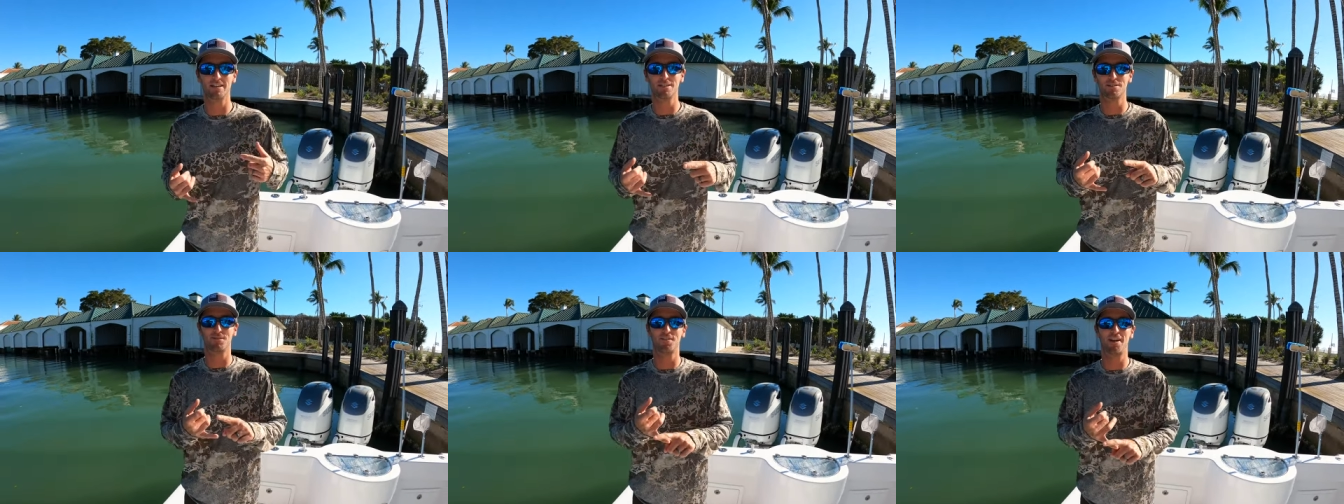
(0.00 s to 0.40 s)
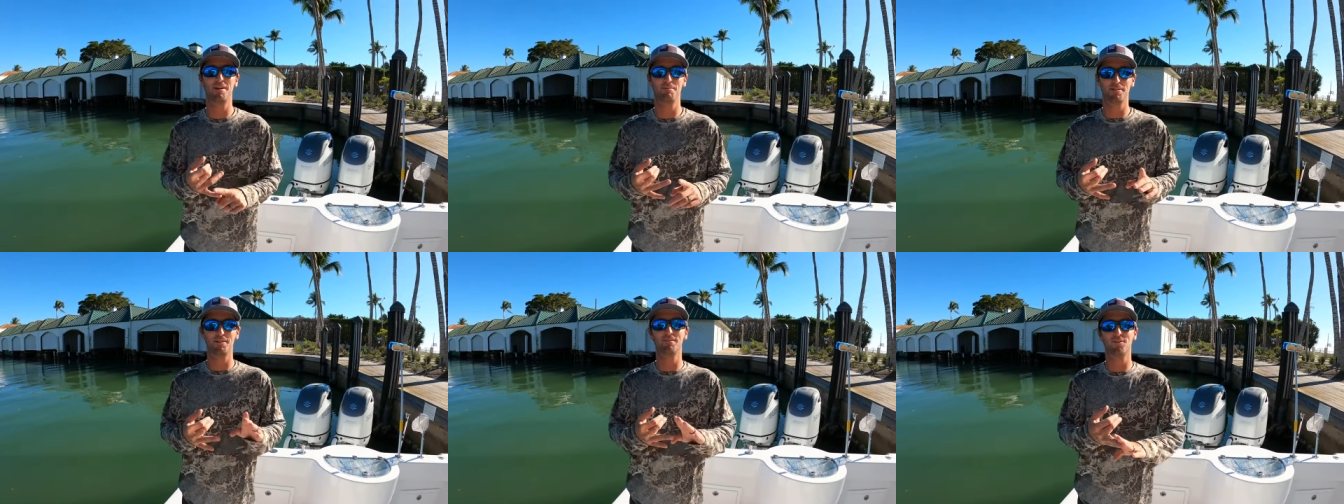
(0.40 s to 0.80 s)
is
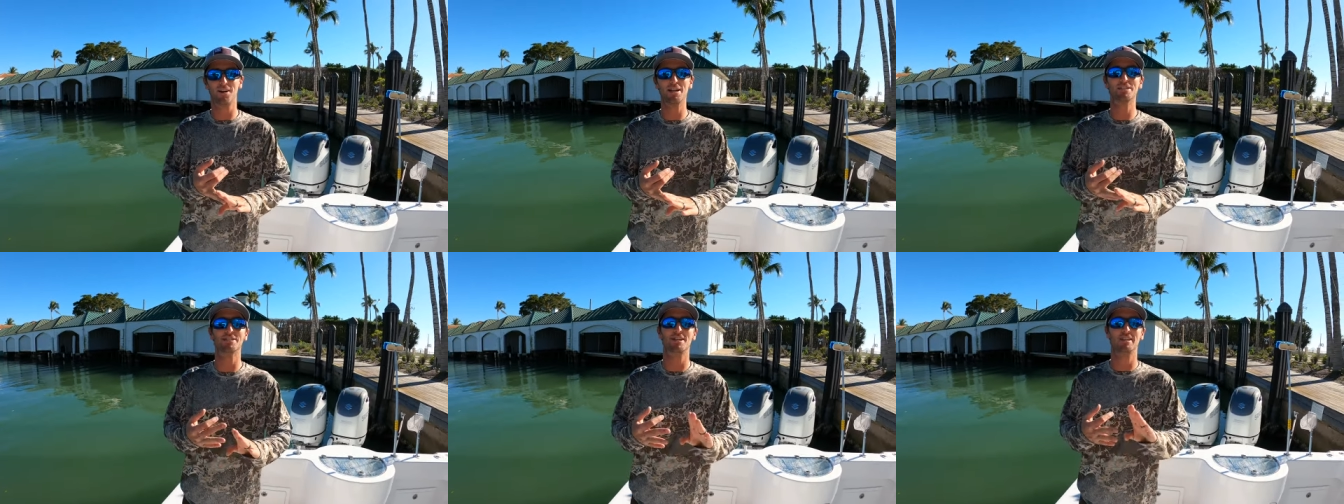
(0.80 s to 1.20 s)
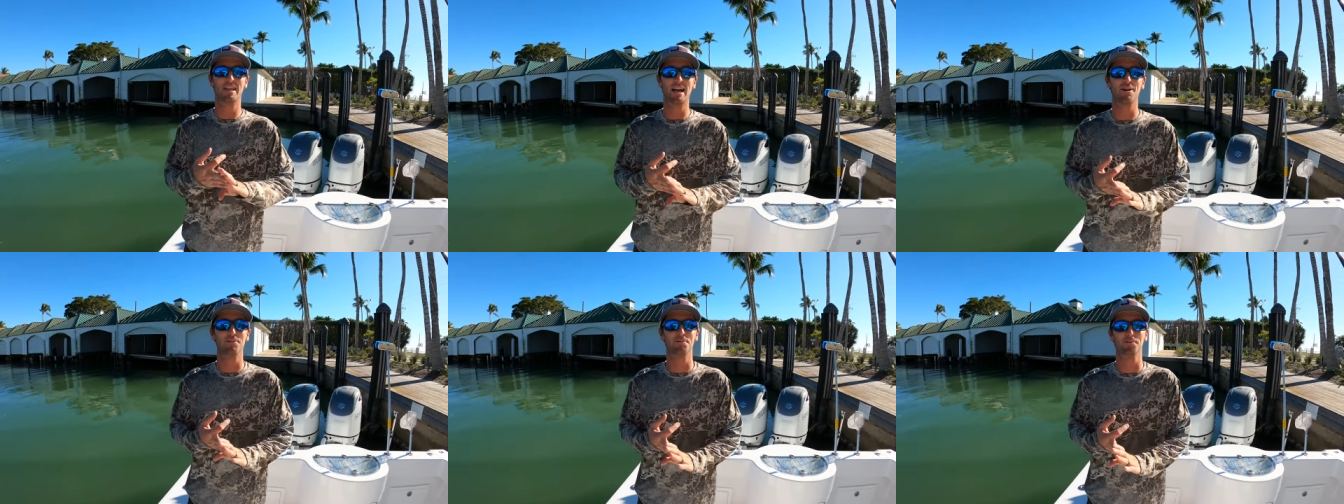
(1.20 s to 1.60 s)
family, friends, and
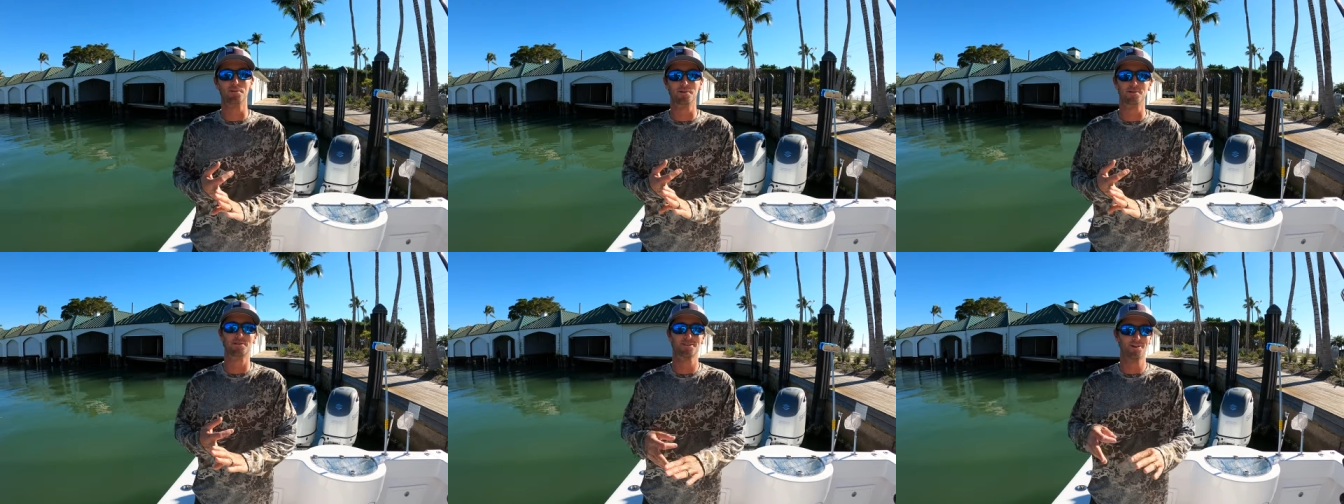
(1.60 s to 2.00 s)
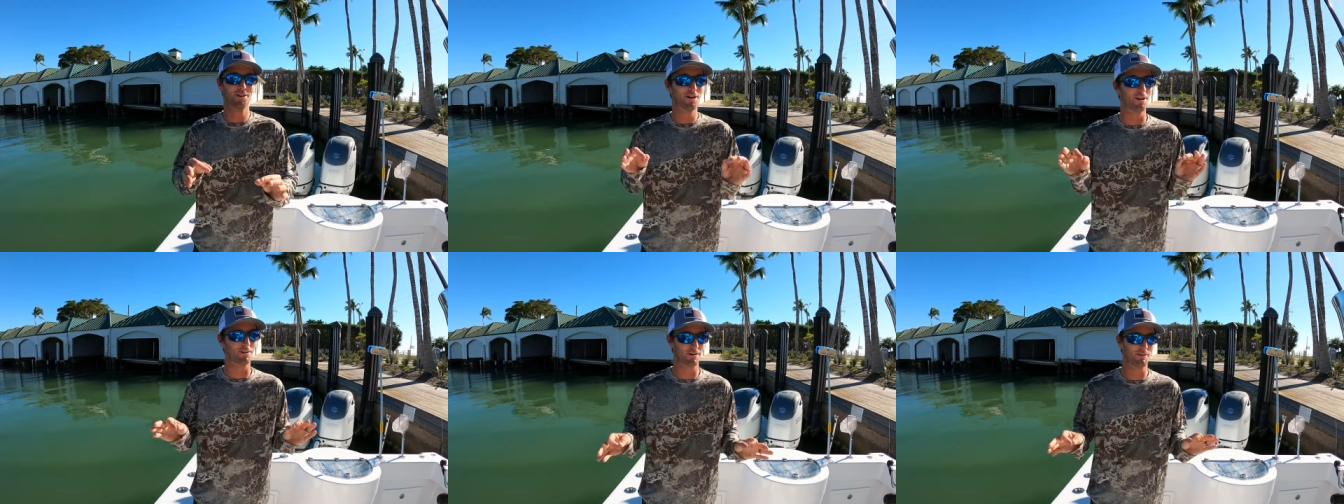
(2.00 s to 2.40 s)
the outdoors.
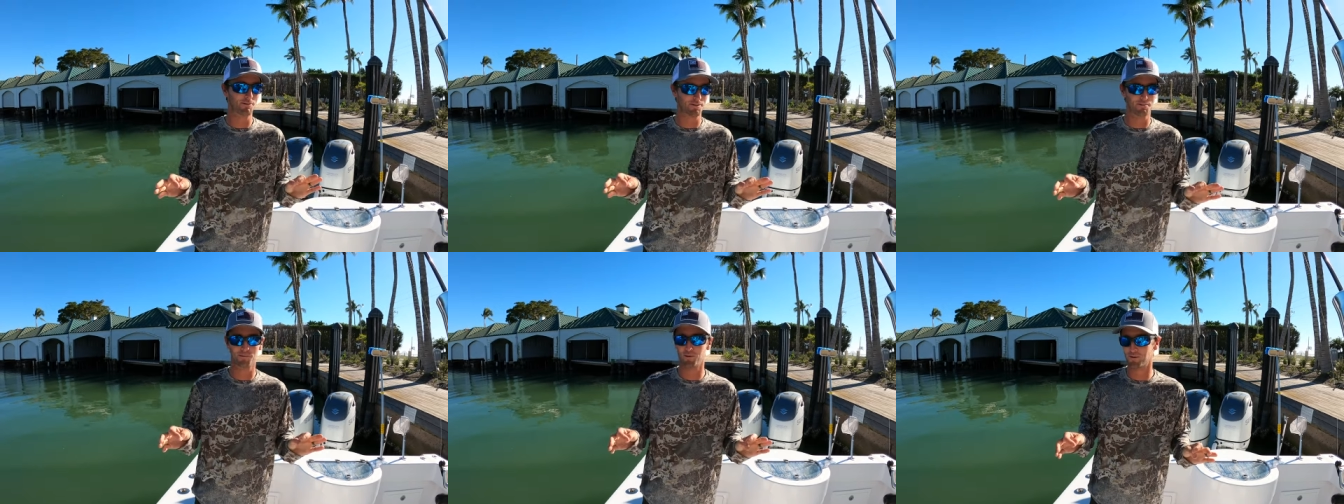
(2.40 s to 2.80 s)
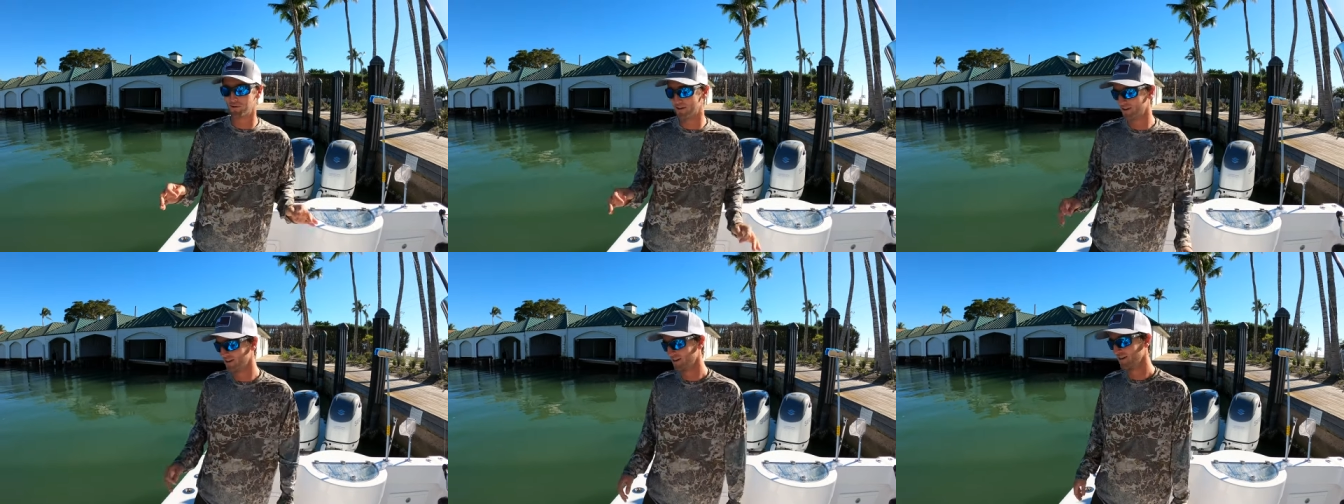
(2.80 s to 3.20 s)
Couldn't agree with them
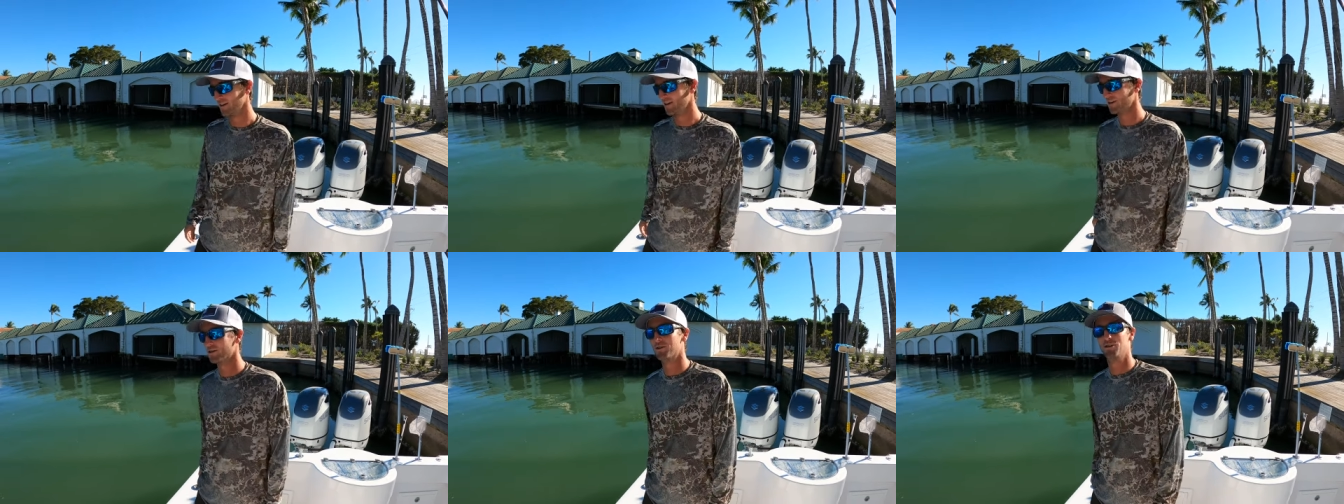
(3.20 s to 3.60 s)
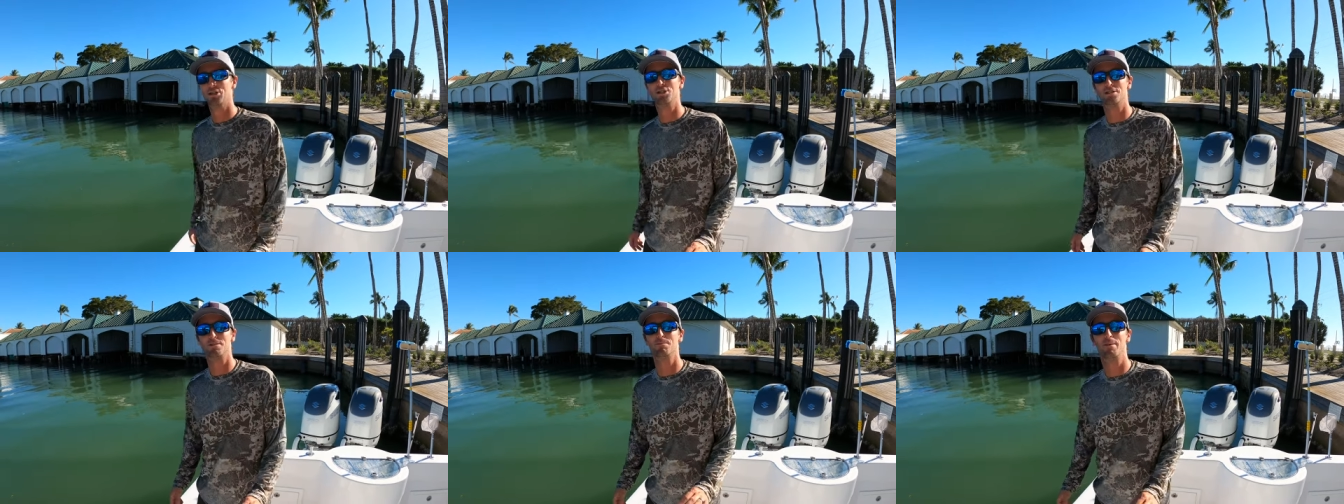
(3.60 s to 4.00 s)
more.
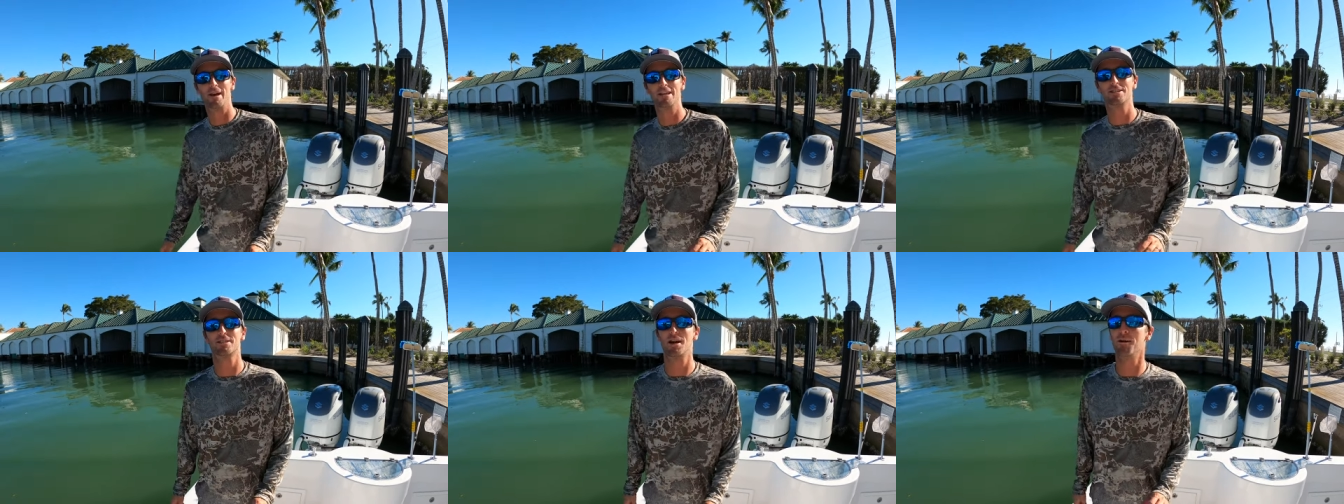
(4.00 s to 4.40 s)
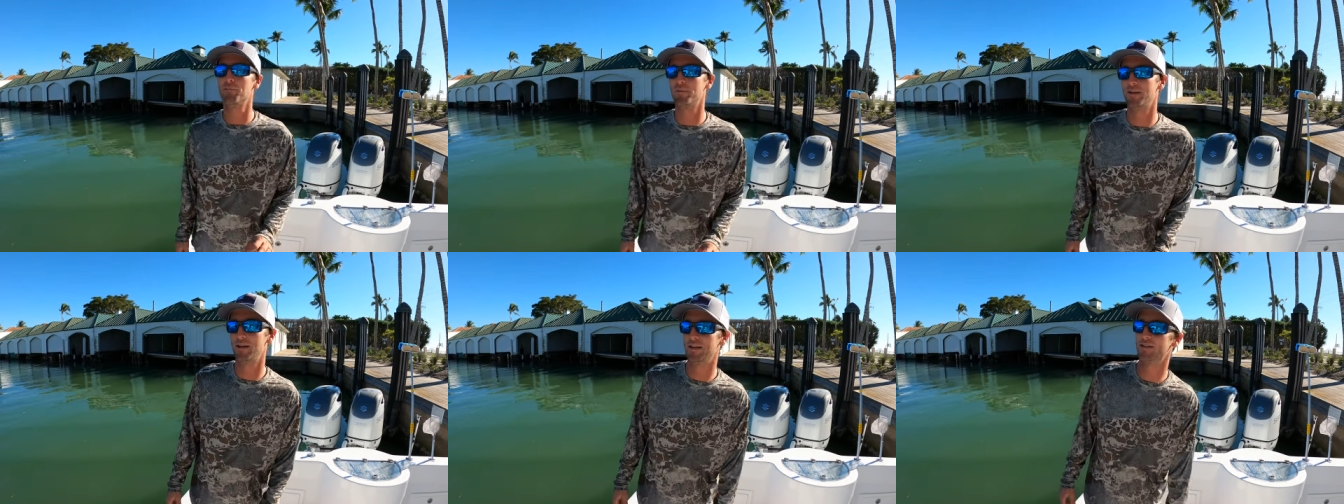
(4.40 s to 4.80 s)
Christian-based
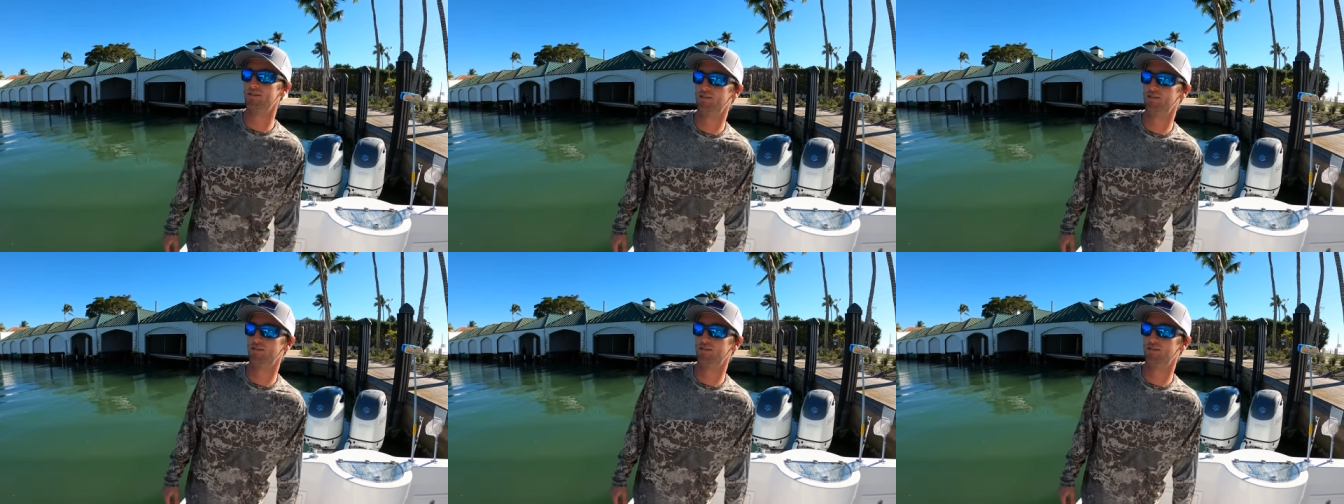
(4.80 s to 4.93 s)
company,